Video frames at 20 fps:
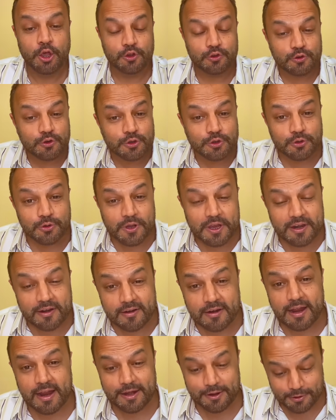So you
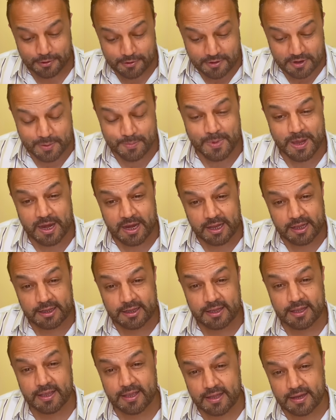can write your remaining
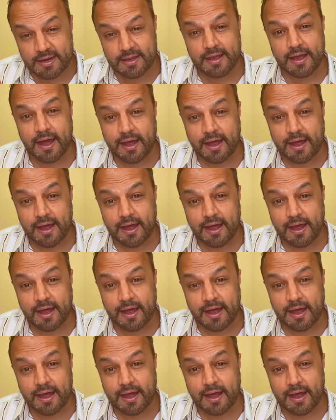theory